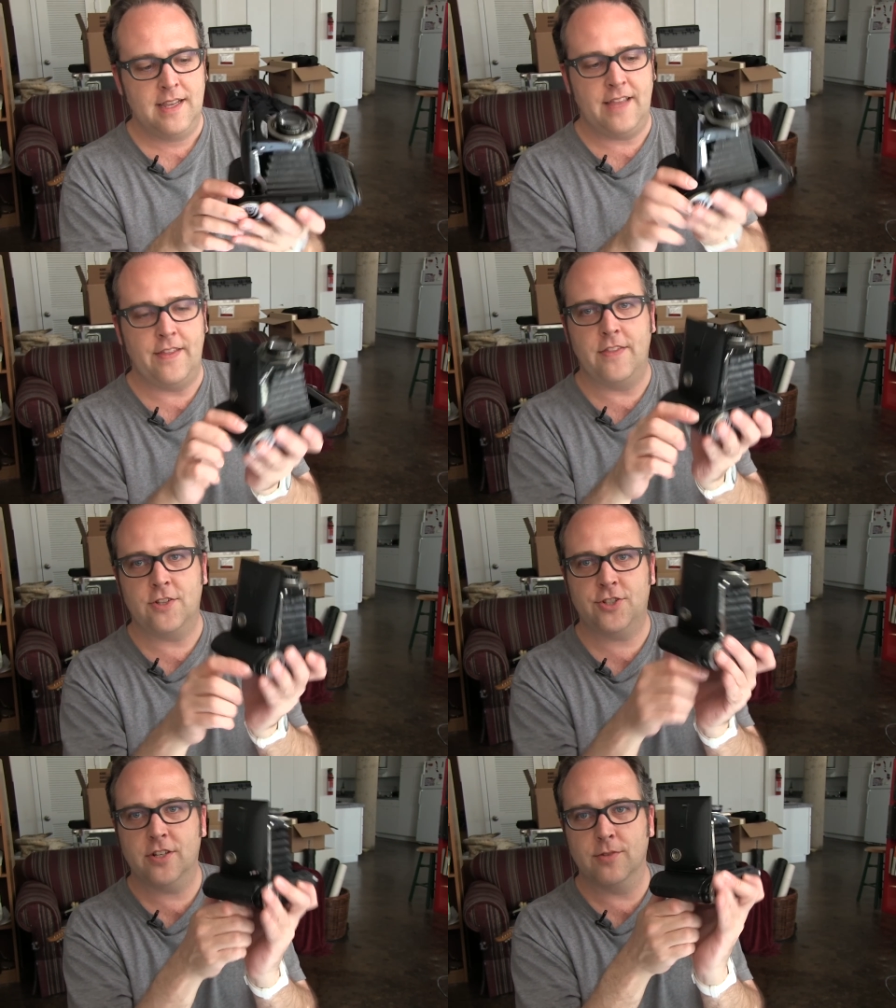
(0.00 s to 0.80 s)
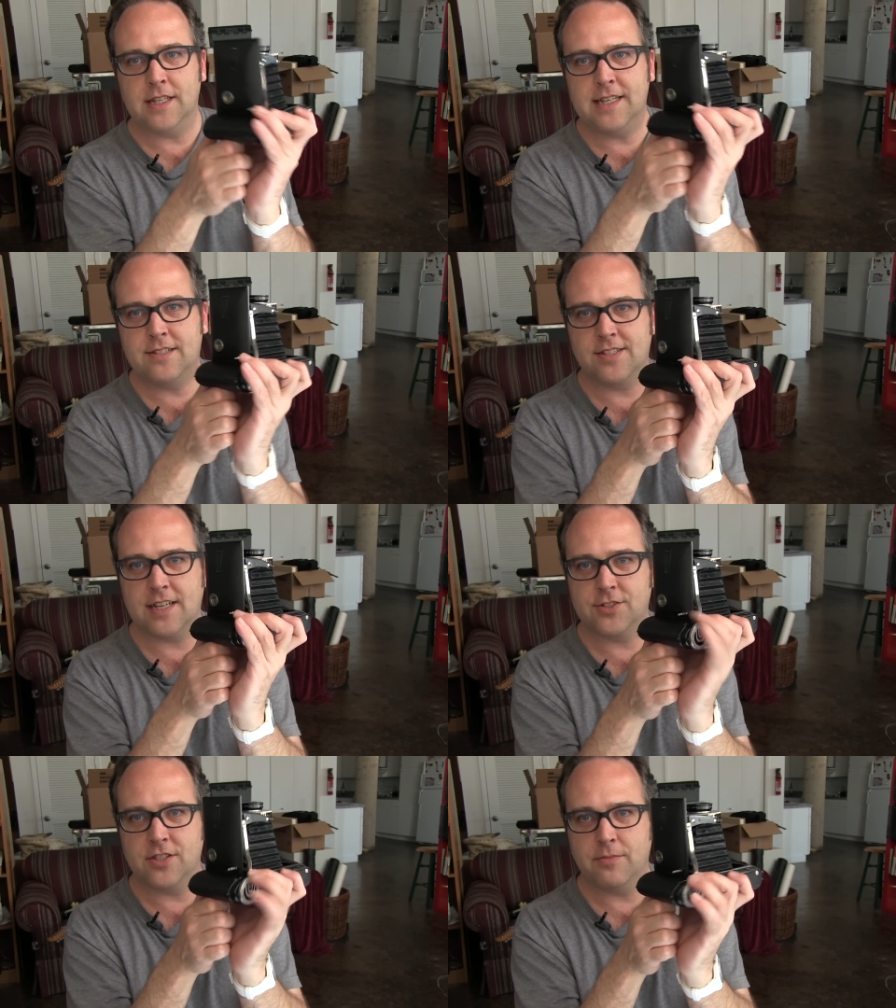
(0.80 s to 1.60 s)
And then the shutter release is
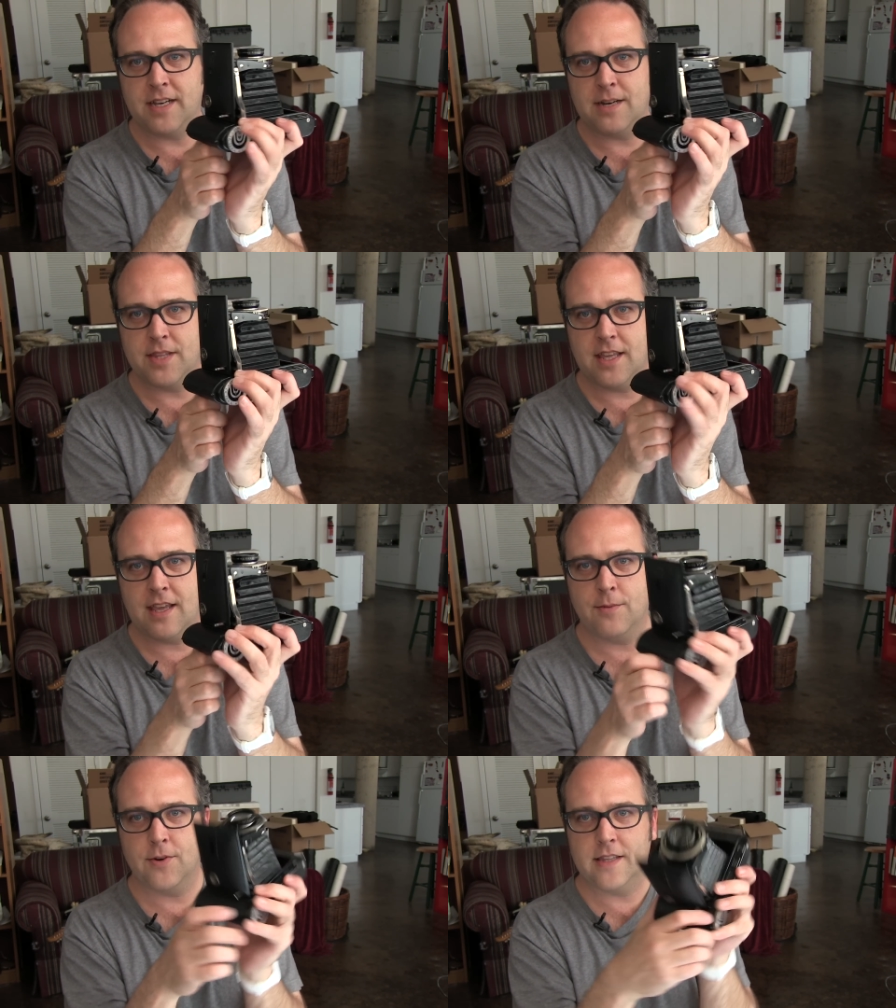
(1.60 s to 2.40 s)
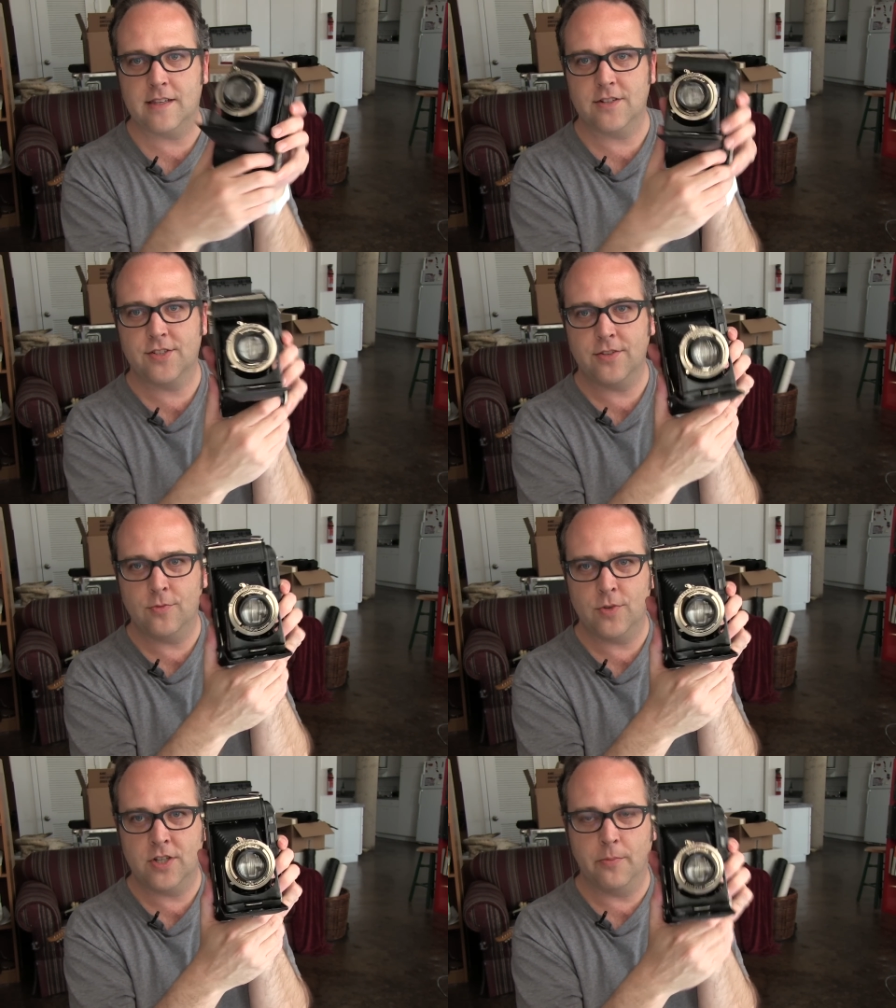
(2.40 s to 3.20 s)
actually on the bottom of the camera right there. So
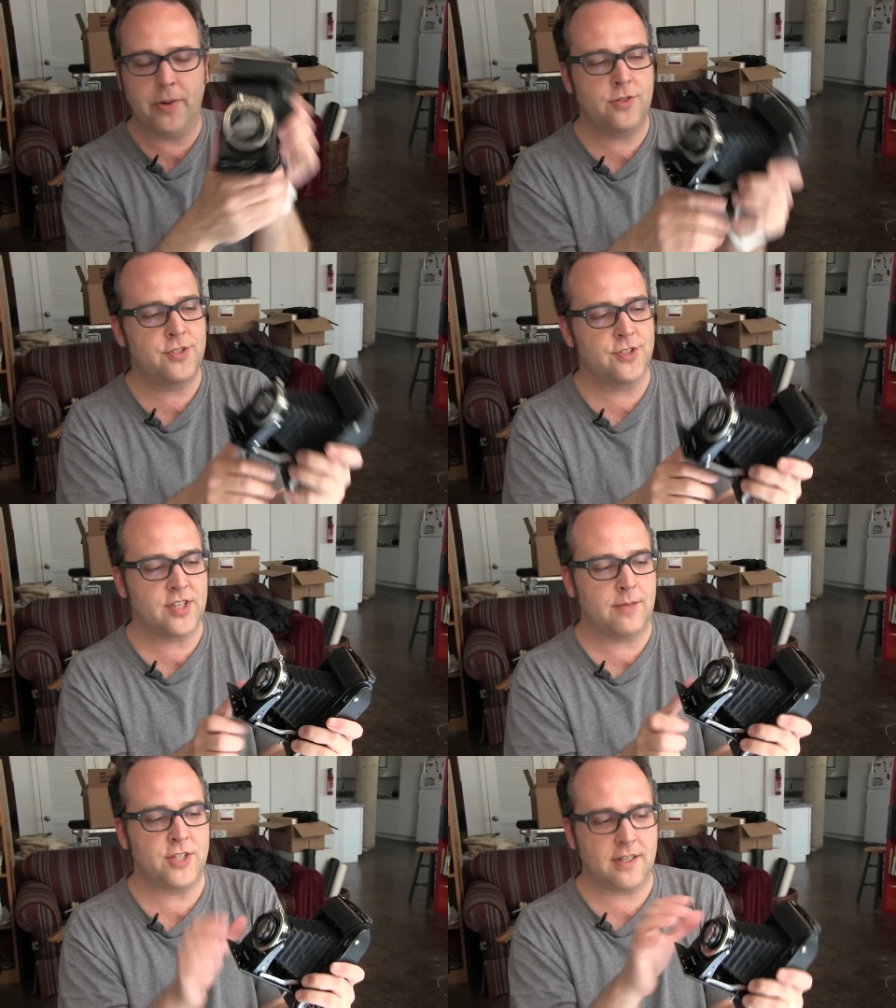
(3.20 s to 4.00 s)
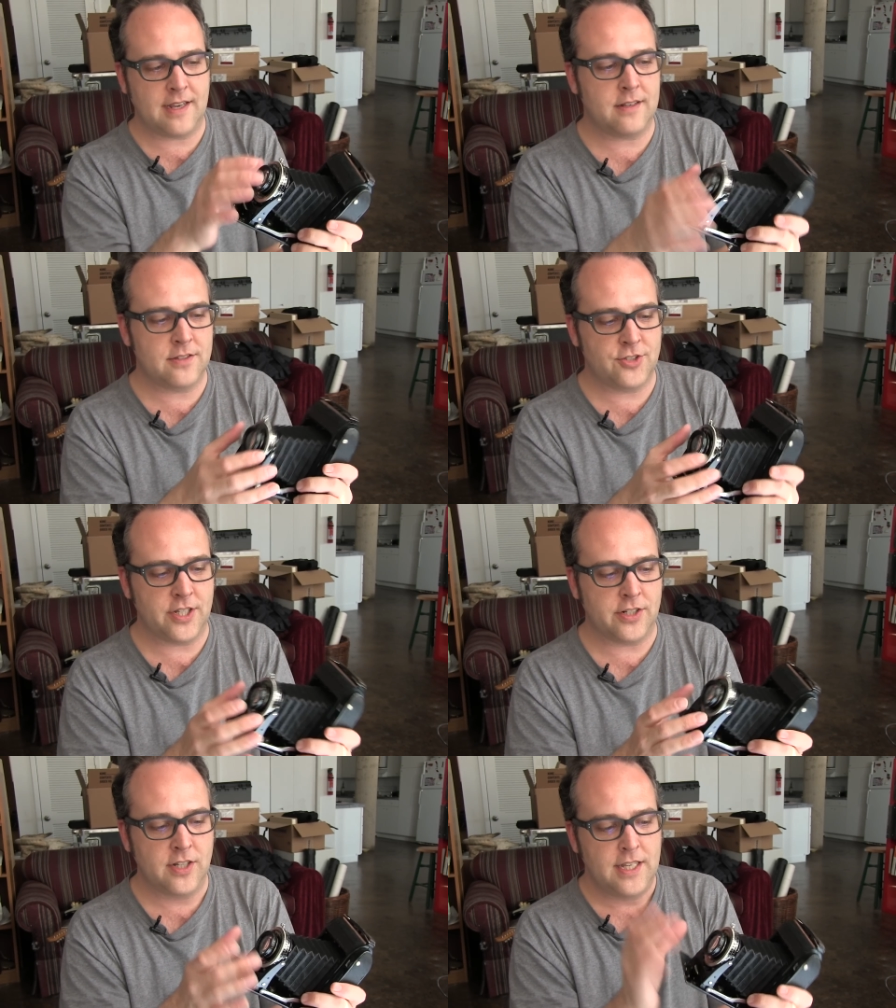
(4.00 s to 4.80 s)
you would compose your subject, cock the
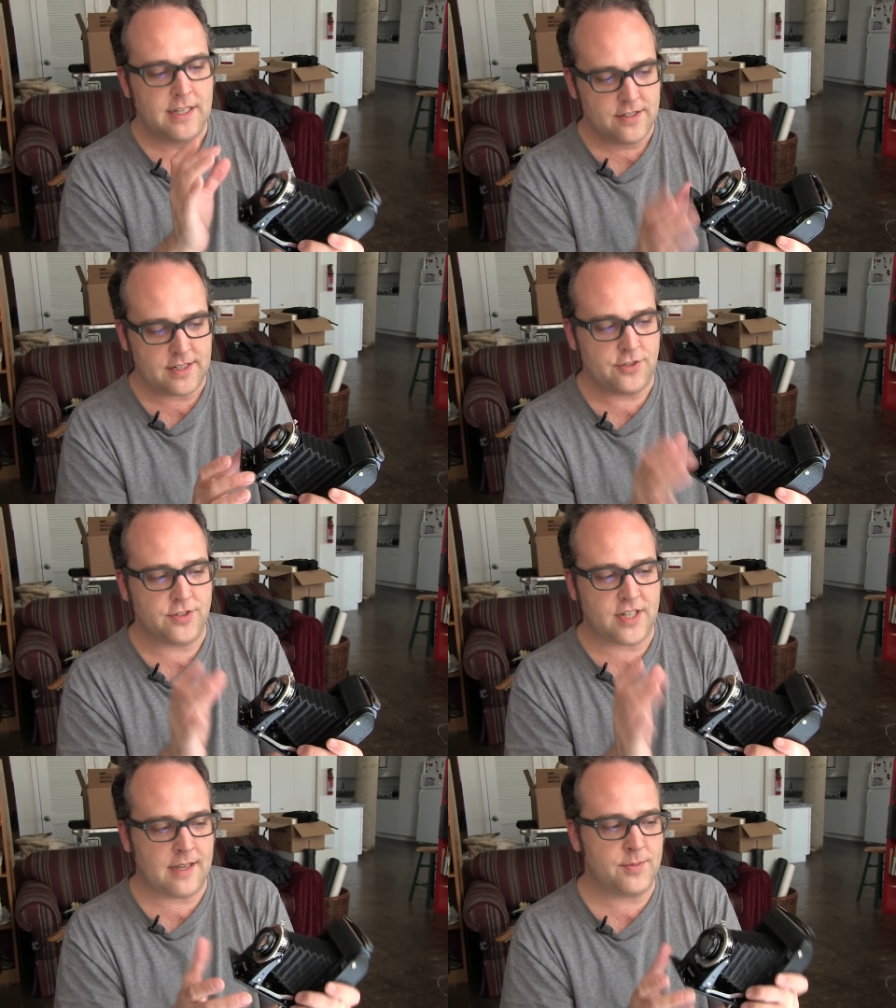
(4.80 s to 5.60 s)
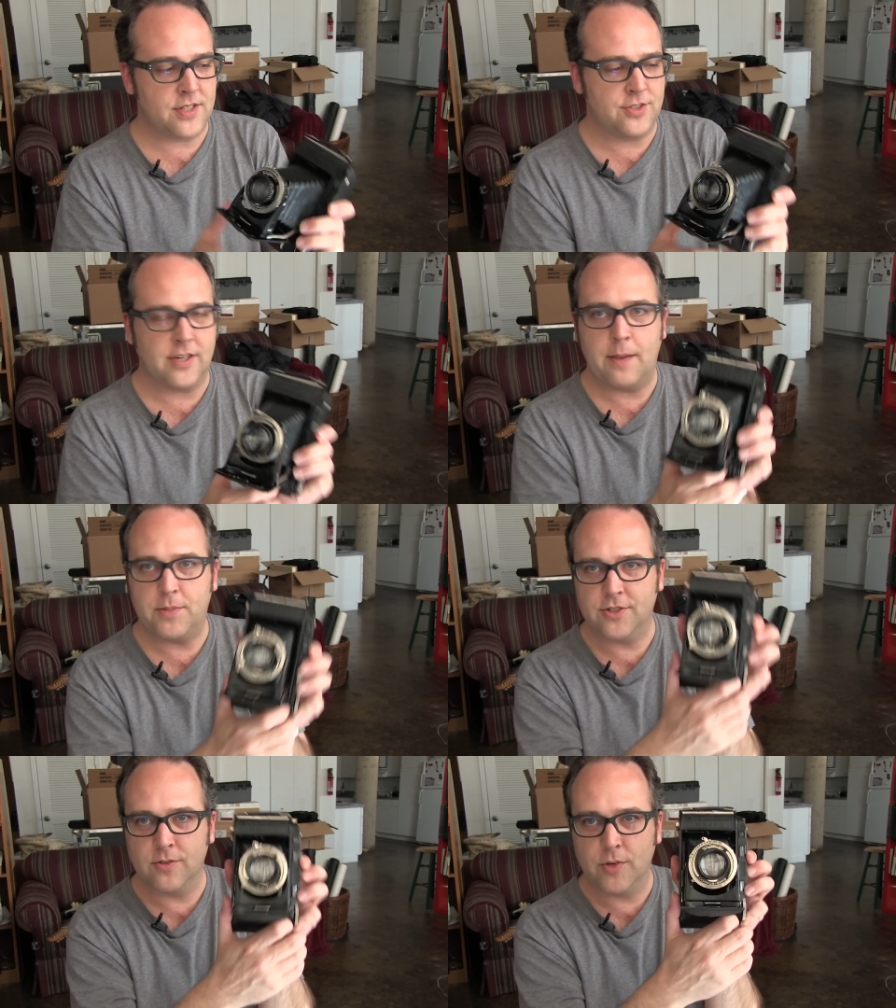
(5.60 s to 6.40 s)
shutter, set your time, set your
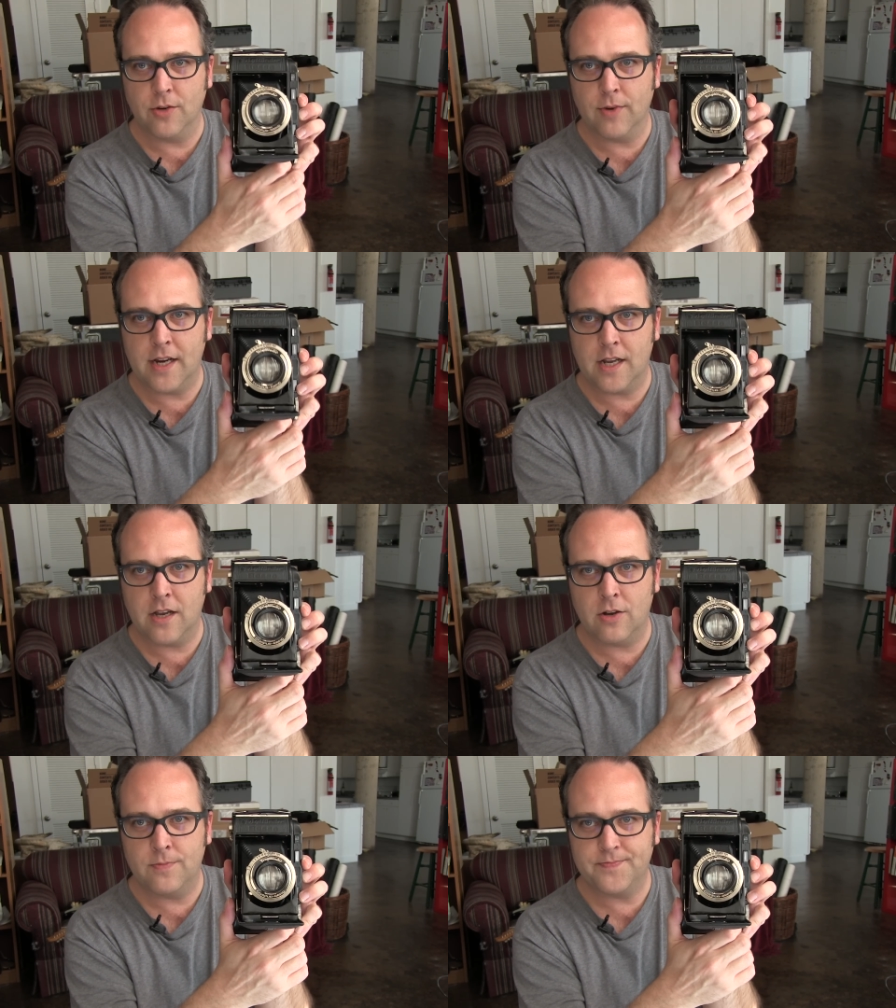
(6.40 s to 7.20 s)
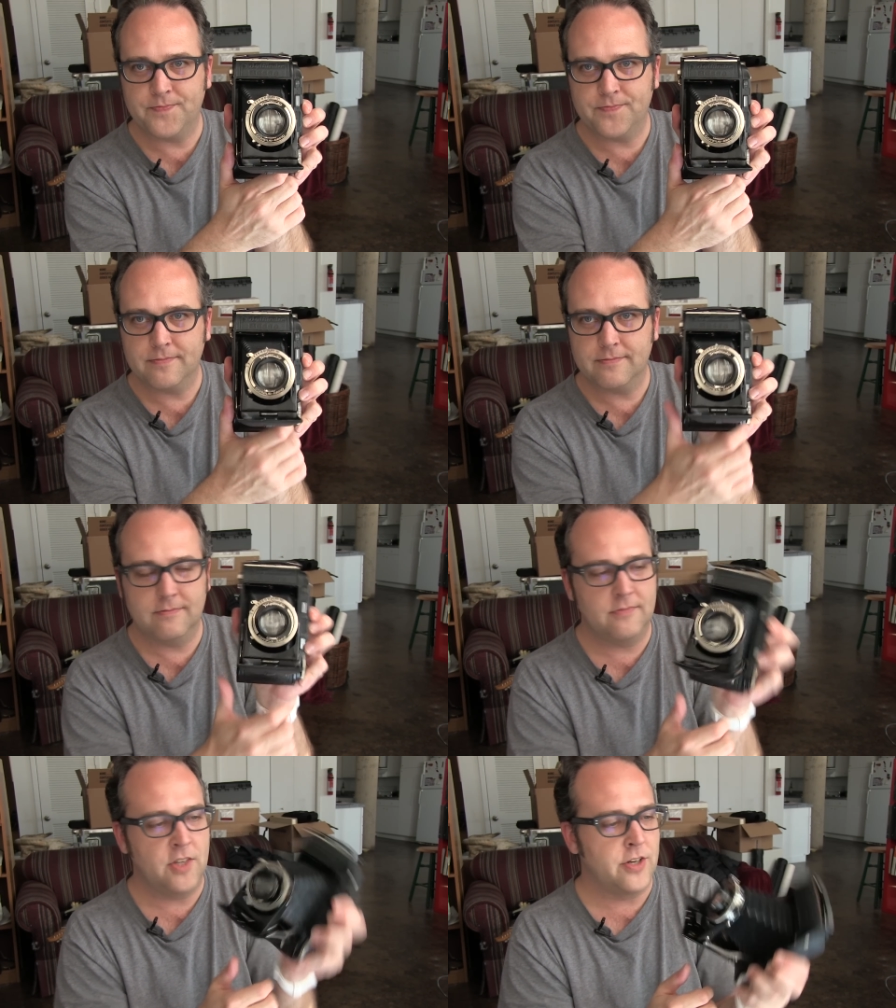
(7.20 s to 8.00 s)
aperture, and when you're ready to go,
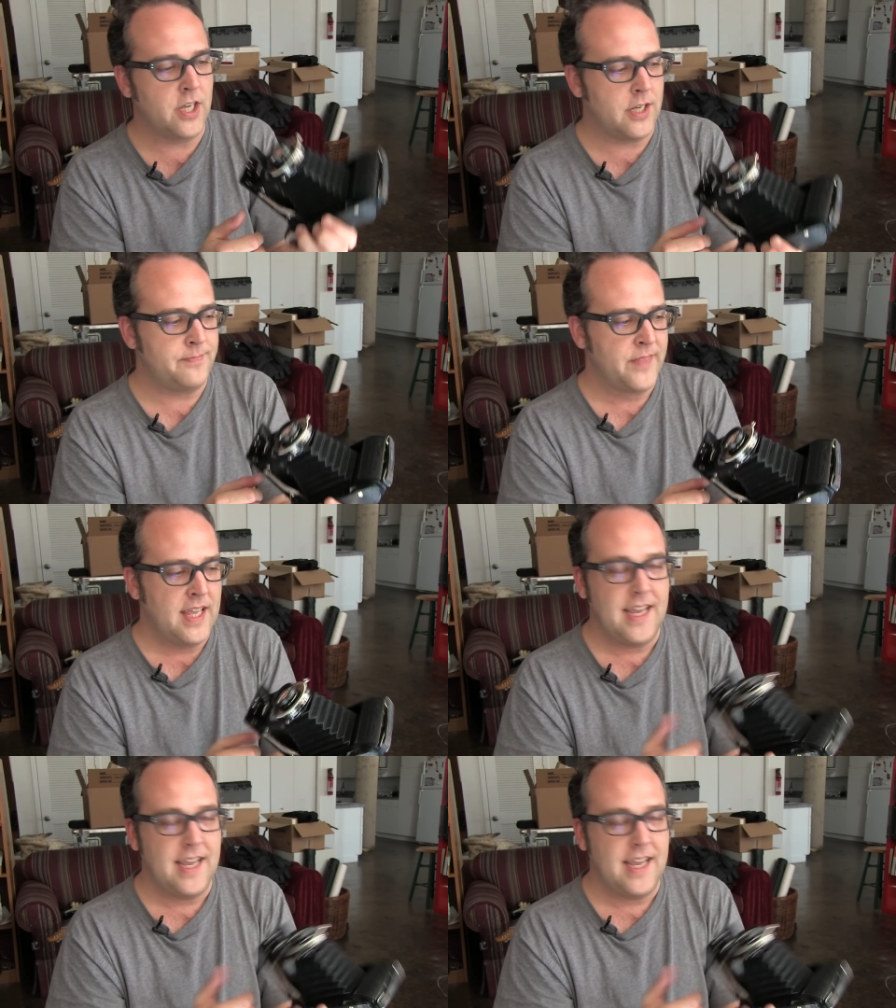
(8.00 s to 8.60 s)
you're done.